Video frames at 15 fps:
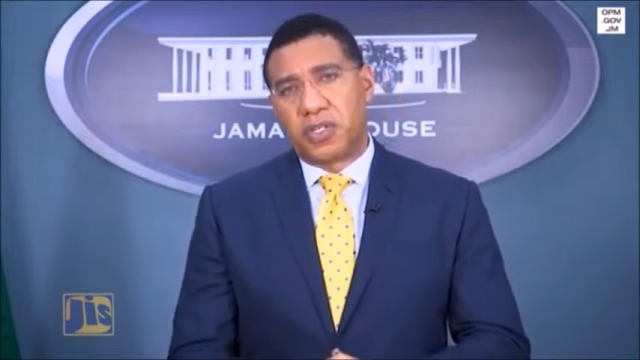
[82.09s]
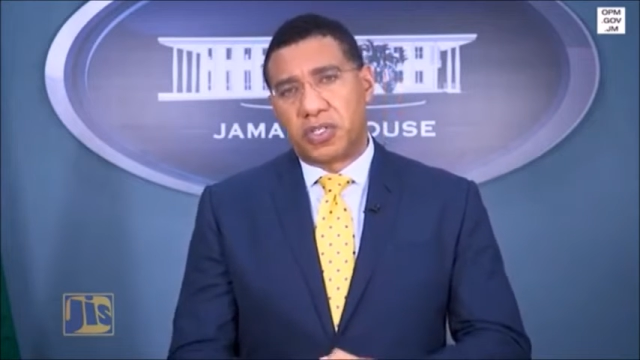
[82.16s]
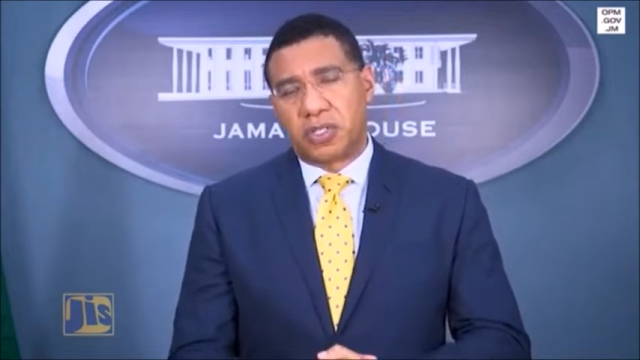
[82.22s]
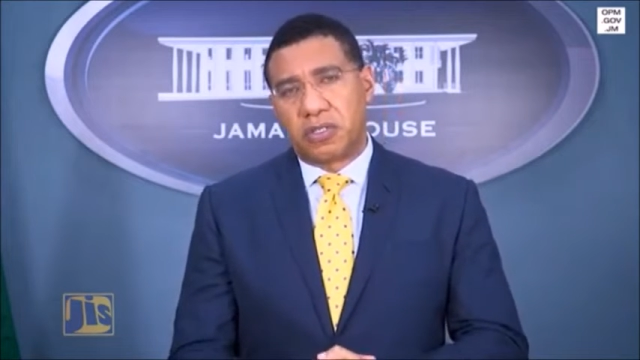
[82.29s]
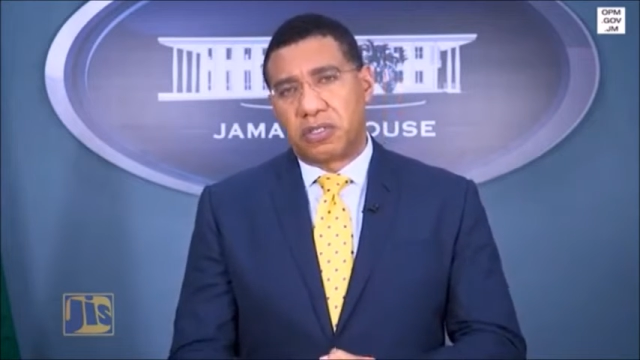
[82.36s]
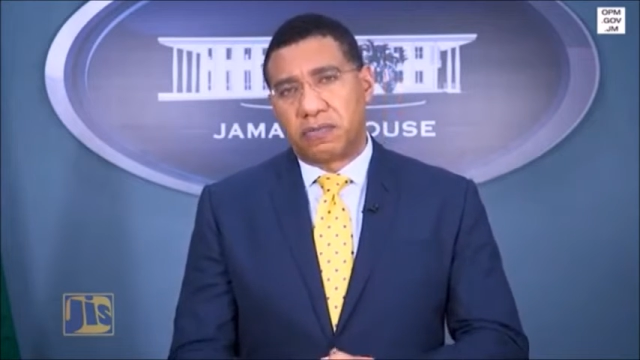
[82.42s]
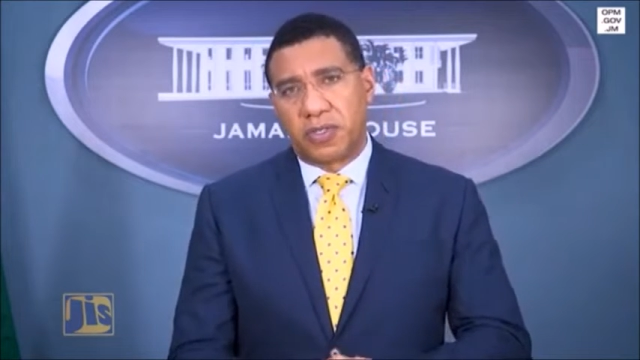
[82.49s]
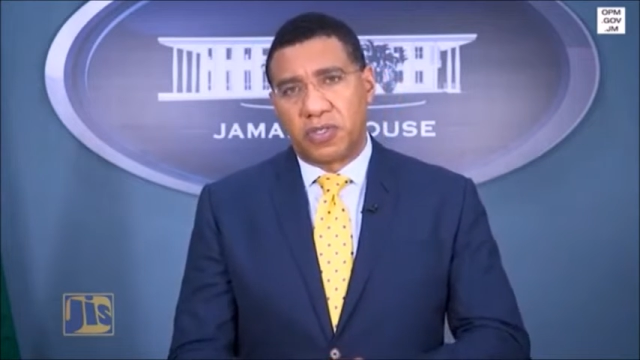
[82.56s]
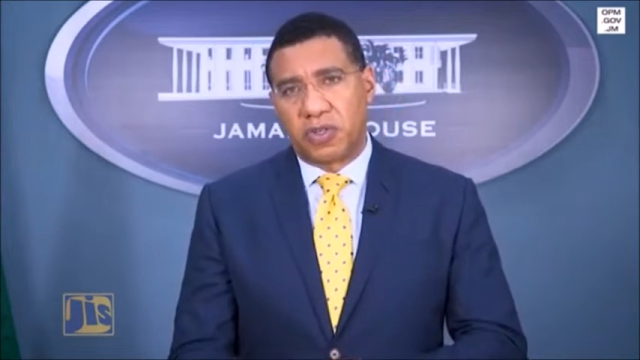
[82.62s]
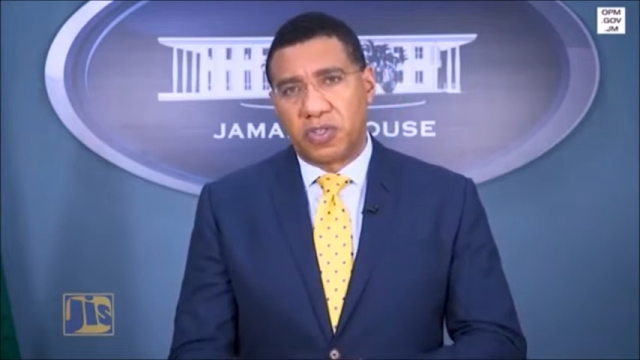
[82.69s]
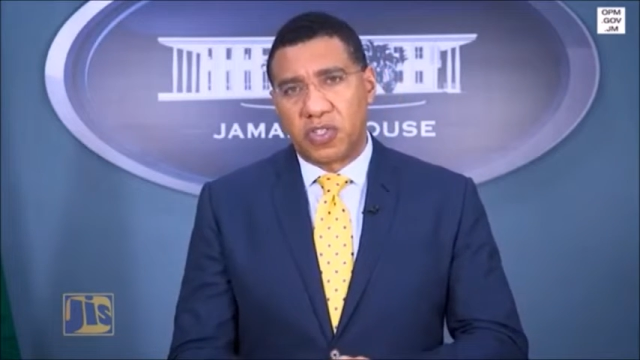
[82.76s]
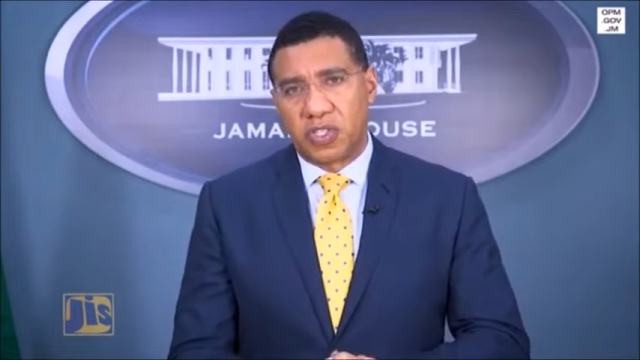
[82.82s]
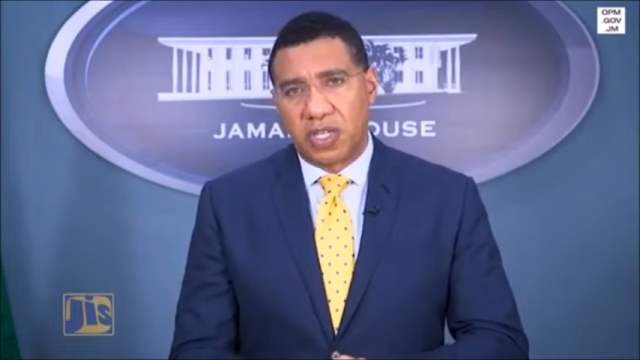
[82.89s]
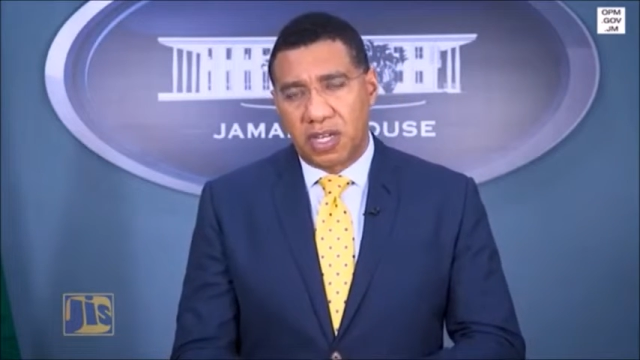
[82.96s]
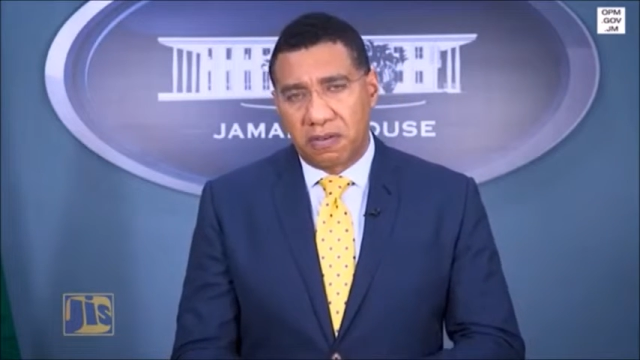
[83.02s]
should not
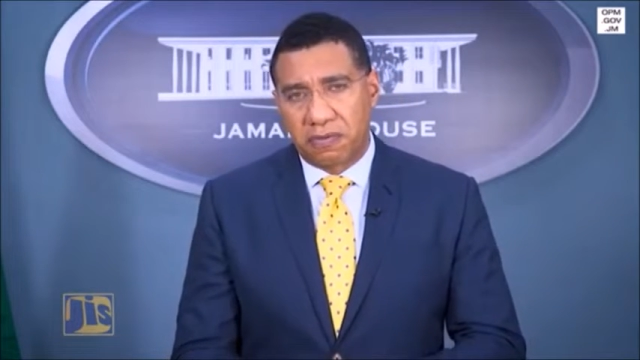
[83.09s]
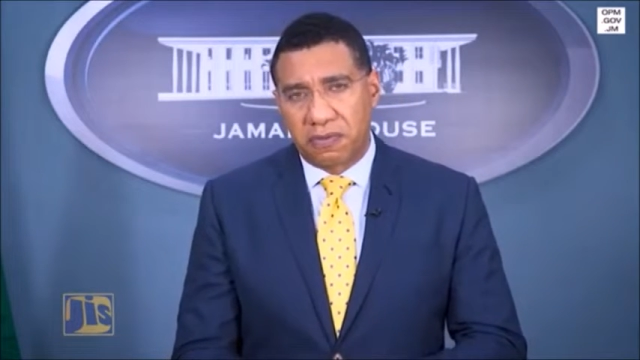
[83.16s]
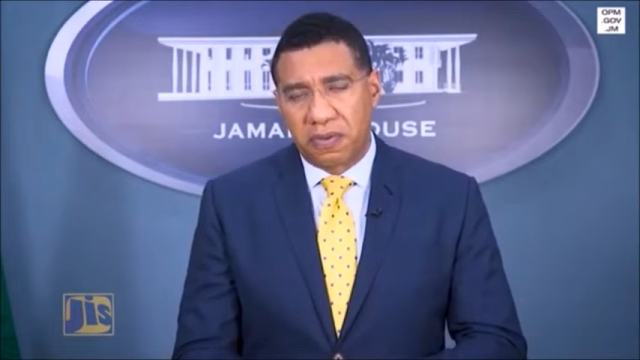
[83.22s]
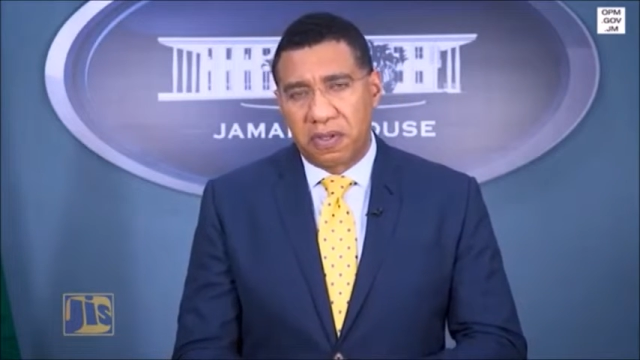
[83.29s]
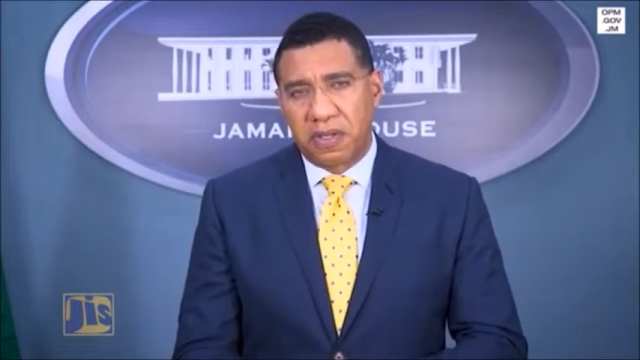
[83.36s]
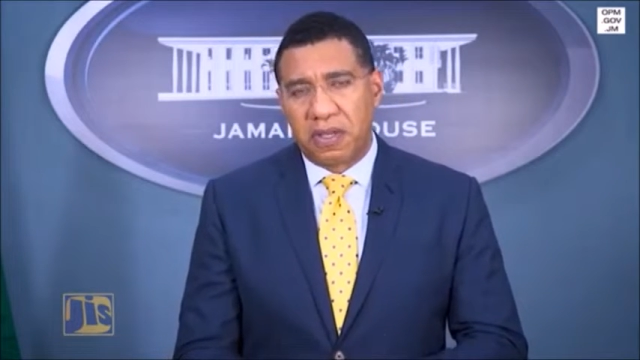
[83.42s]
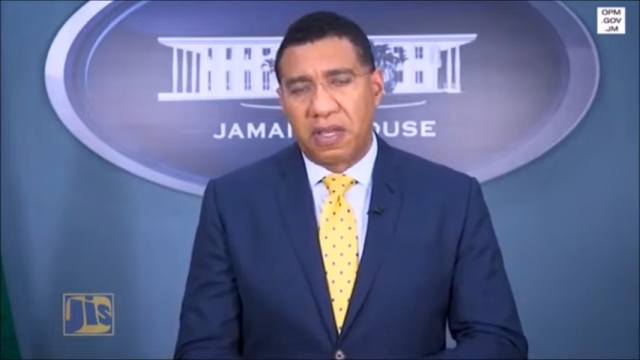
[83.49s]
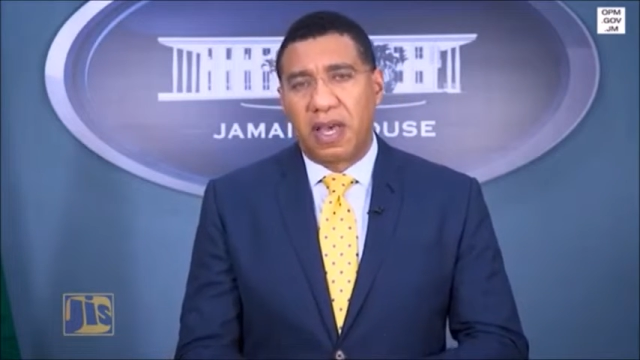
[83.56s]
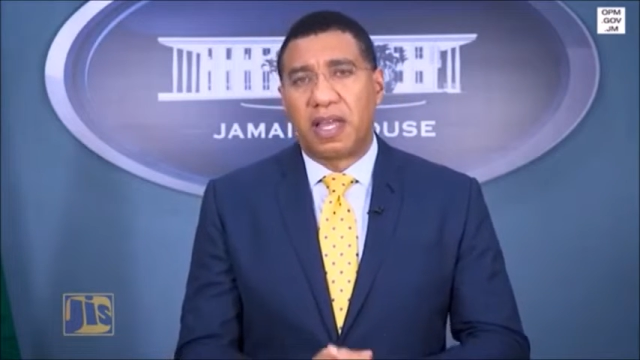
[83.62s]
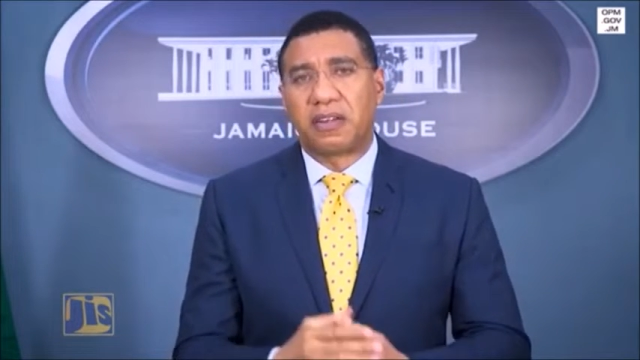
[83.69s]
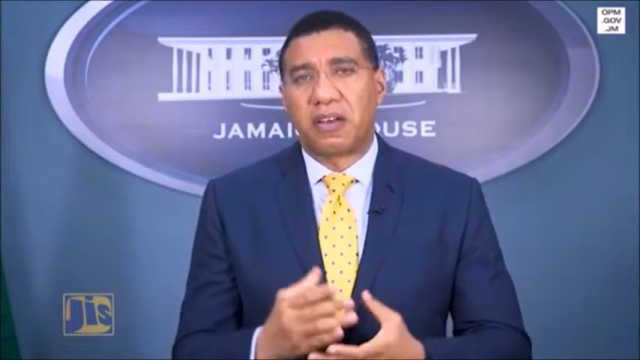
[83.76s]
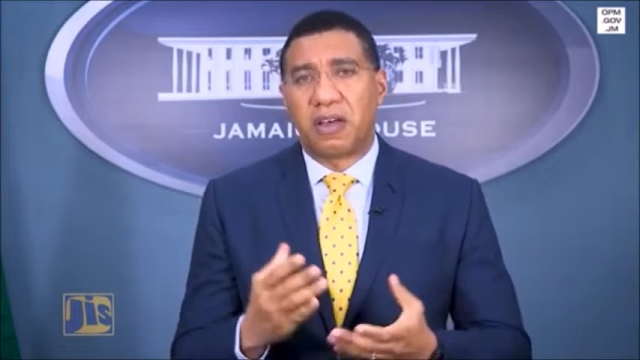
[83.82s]
be readily